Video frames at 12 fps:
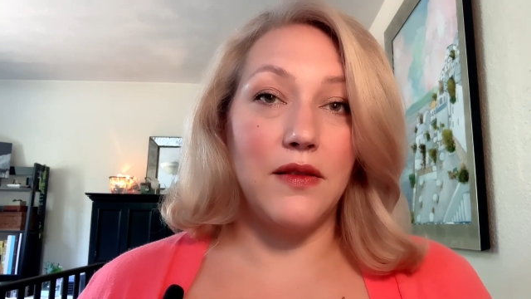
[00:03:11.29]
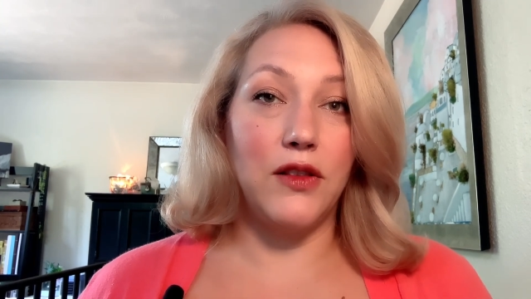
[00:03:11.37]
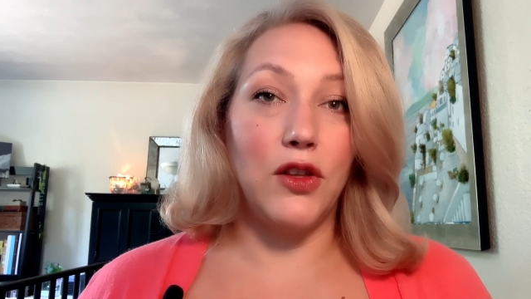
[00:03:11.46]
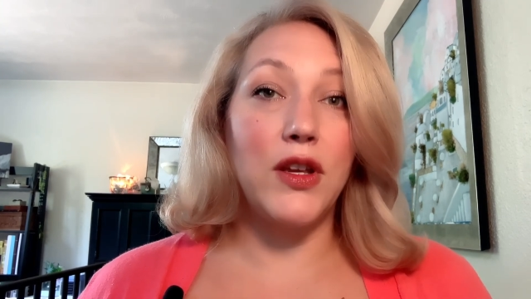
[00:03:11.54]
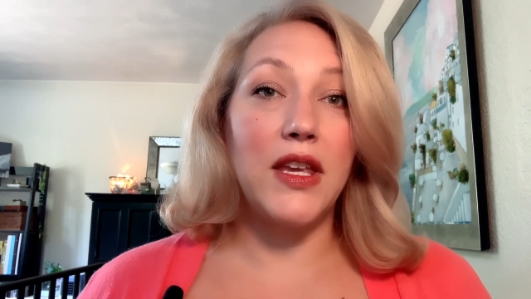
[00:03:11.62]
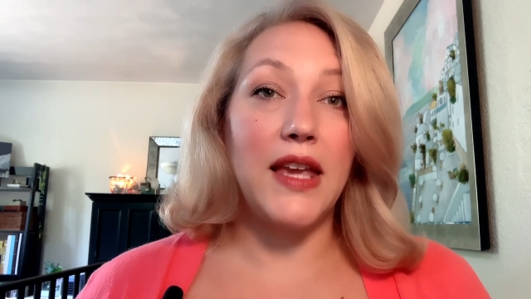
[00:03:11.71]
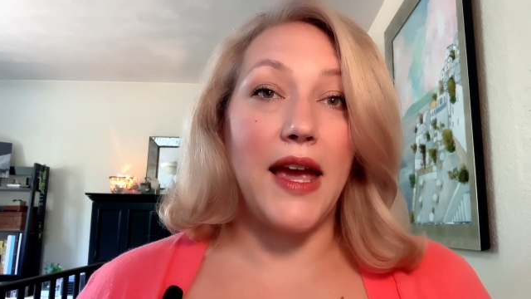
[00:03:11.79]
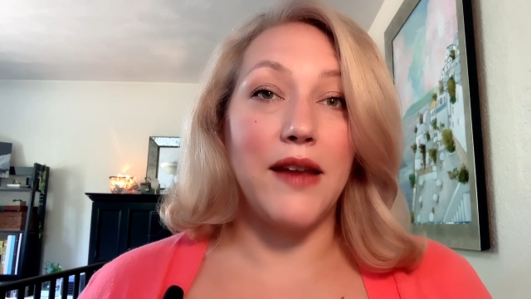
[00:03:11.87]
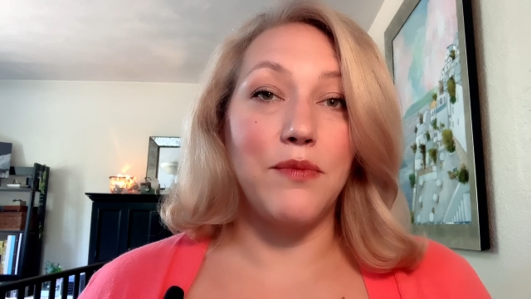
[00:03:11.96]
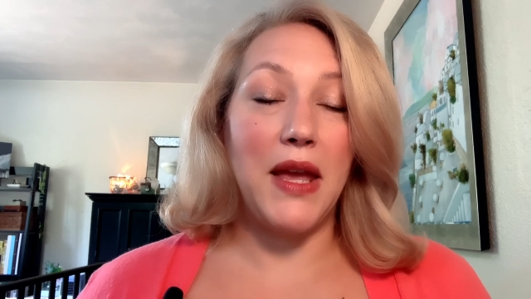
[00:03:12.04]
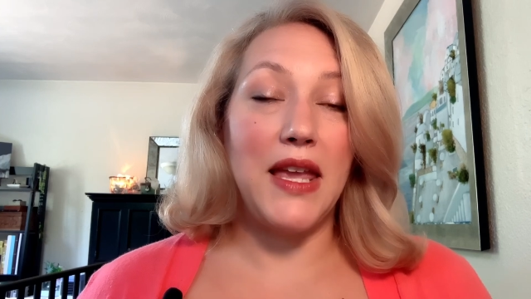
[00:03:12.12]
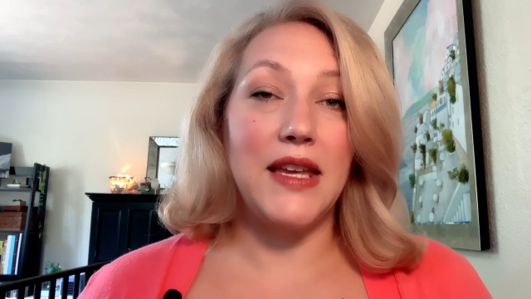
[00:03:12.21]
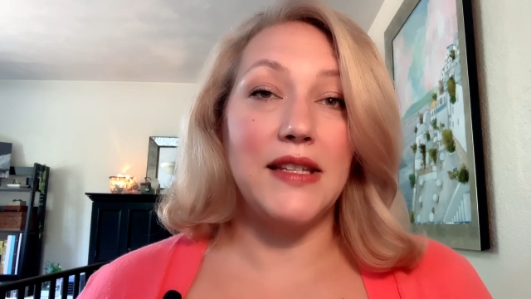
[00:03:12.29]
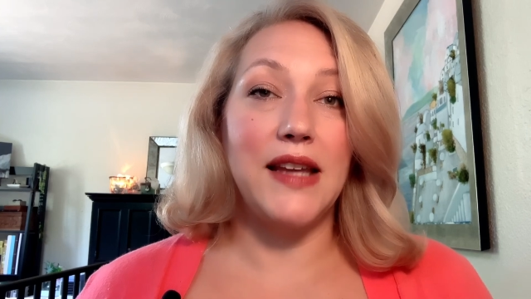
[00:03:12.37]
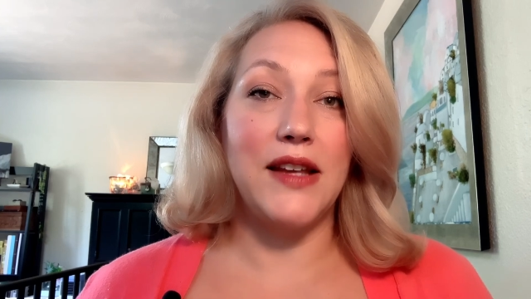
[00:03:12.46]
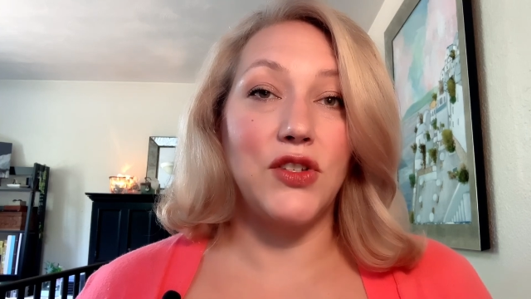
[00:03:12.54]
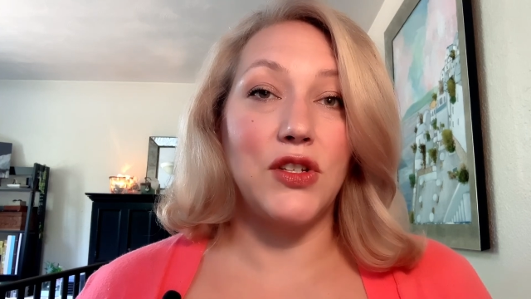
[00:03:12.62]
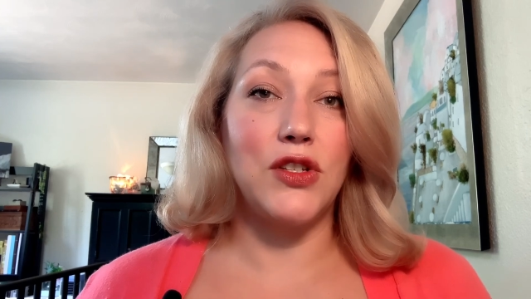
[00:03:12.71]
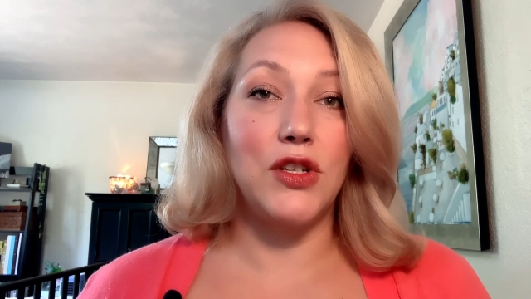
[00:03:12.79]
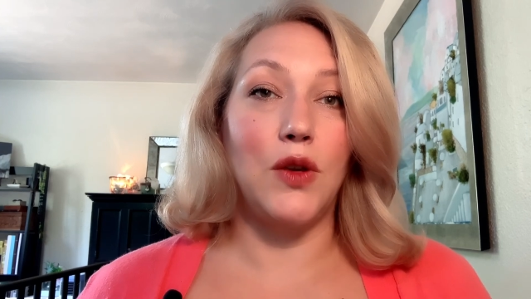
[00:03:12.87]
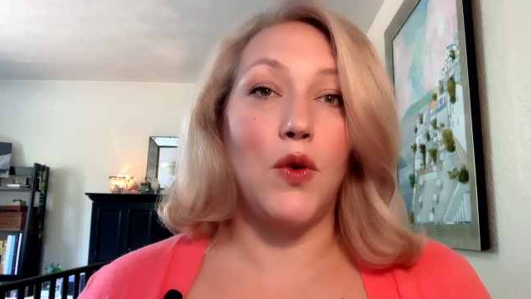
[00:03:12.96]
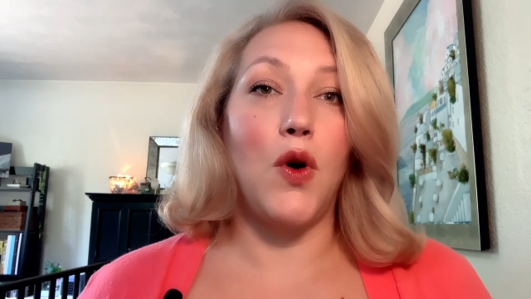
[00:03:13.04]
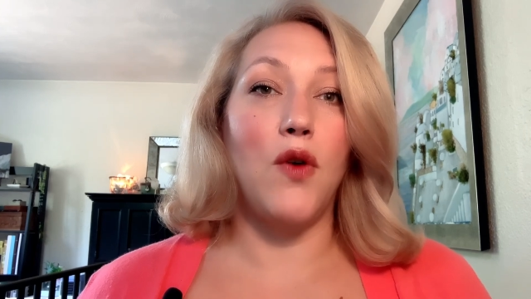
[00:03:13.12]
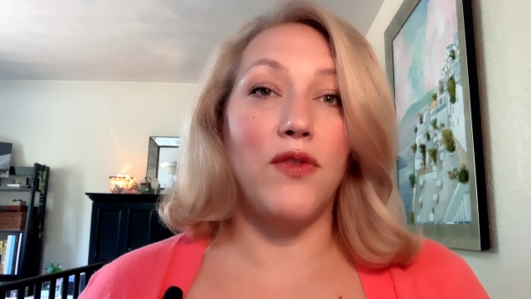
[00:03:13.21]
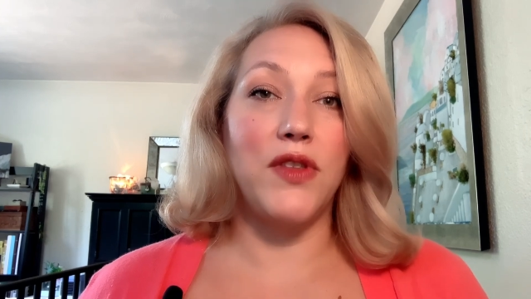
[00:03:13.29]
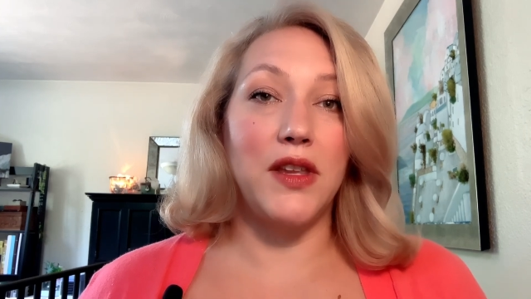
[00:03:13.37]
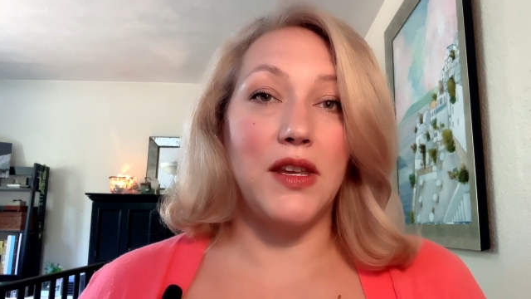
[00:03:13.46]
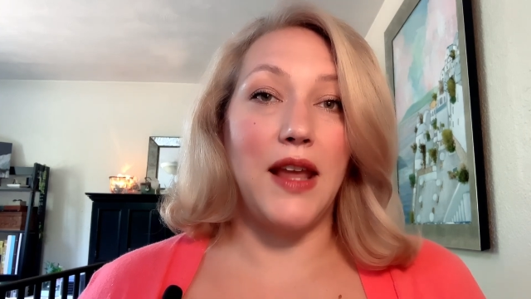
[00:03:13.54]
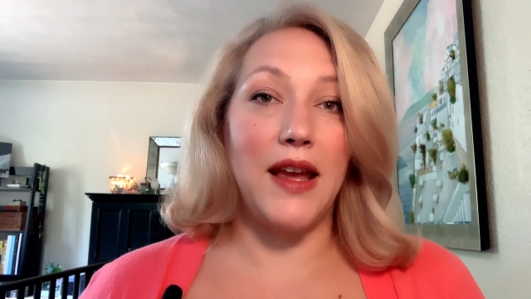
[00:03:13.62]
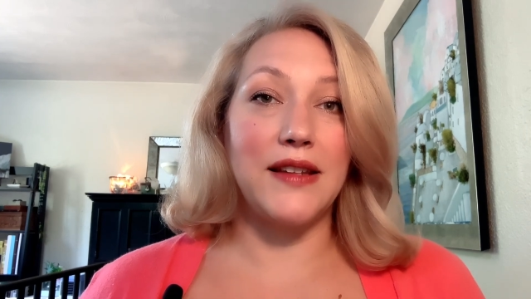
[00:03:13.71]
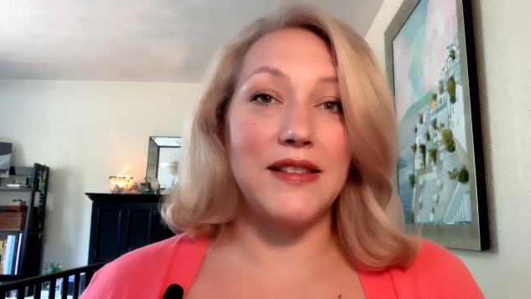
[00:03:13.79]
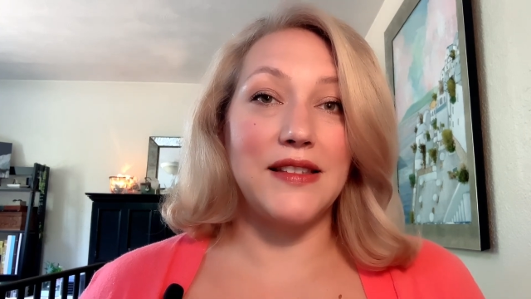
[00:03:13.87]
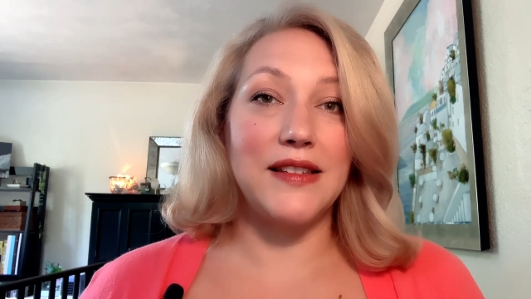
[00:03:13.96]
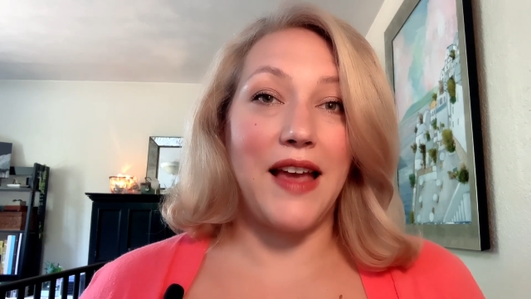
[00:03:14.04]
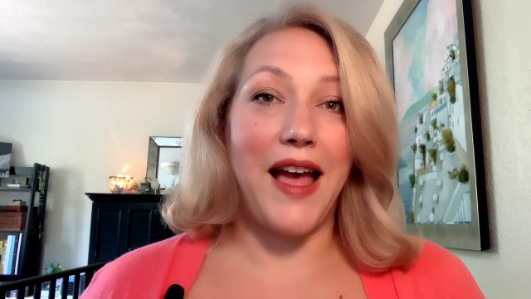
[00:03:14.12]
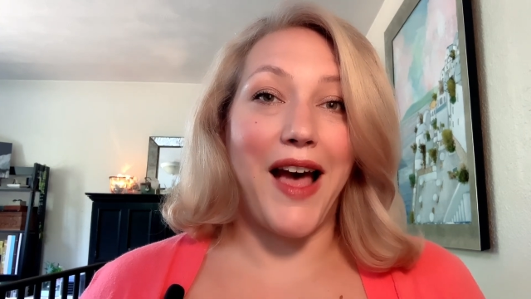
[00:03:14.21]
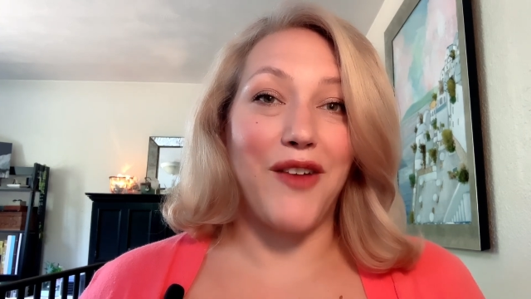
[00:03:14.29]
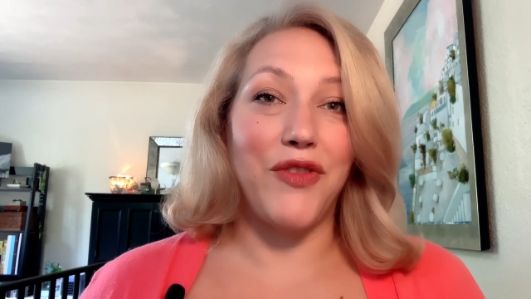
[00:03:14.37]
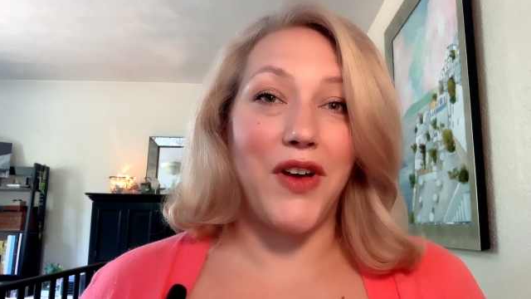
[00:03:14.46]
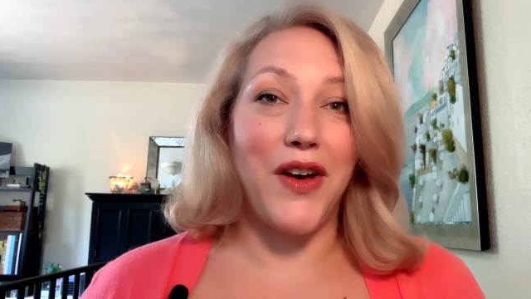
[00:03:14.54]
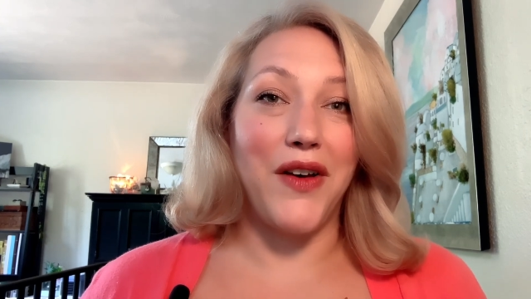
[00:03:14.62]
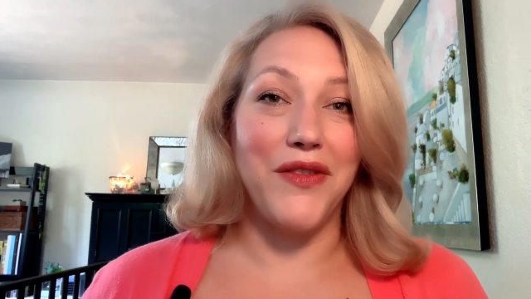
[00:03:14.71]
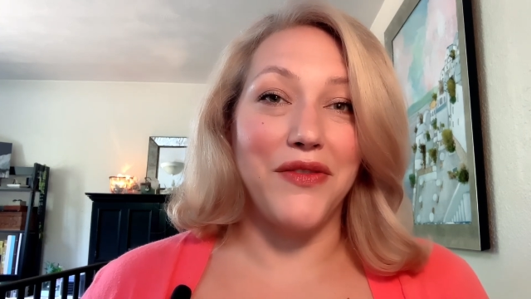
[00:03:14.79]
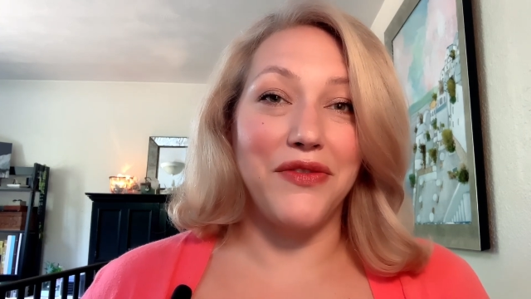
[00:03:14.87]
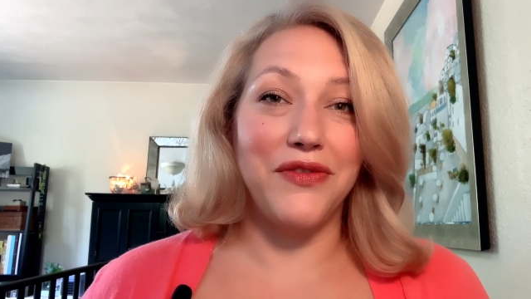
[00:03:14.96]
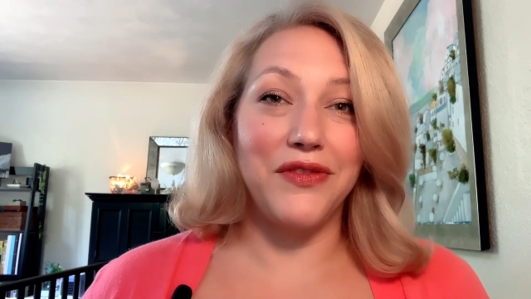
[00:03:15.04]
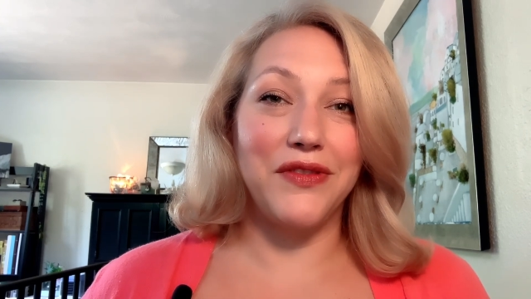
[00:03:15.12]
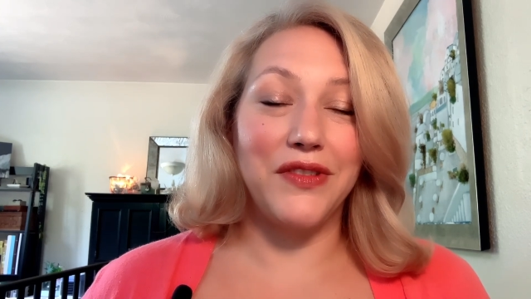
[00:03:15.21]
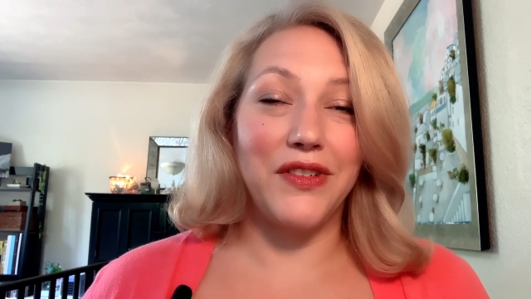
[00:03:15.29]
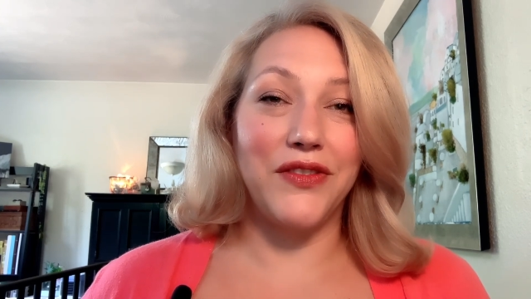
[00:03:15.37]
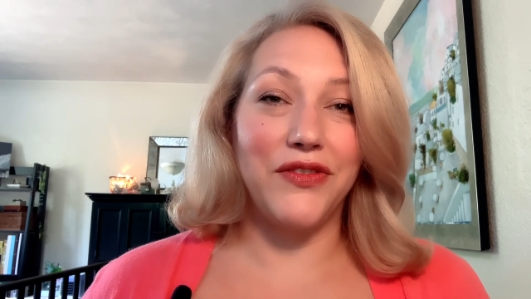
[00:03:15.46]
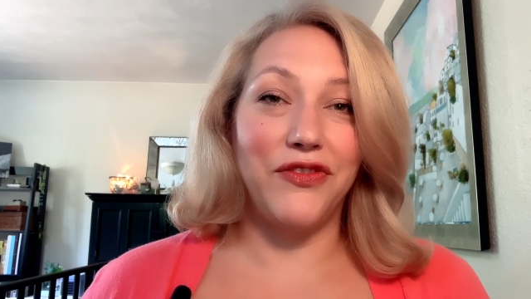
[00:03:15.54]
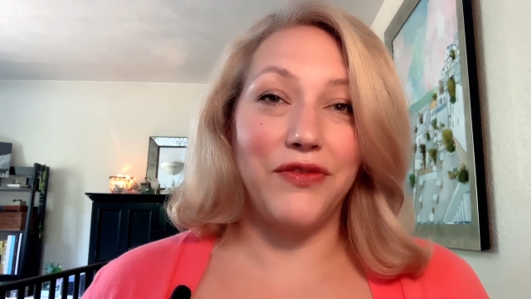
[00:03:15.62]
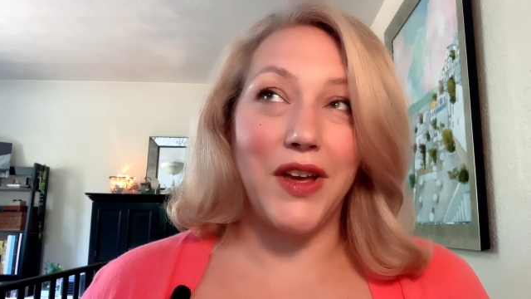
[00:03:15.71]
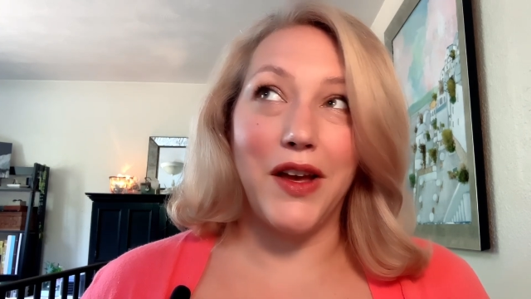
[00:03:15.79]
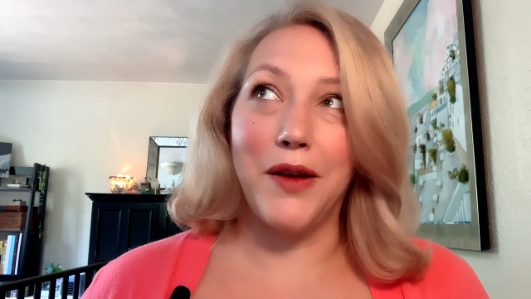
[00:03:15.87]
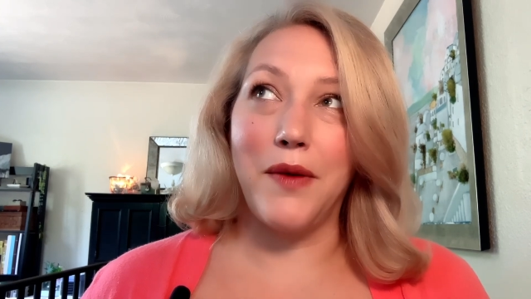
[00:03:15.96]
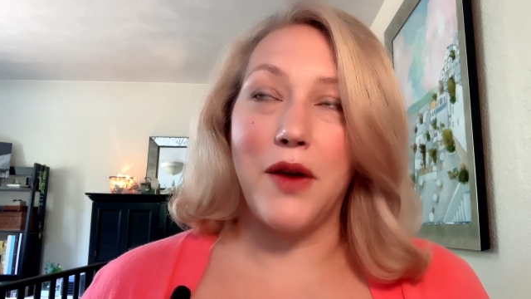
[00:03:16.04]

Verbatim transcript: looking at and paying attention to over the next half of, uh,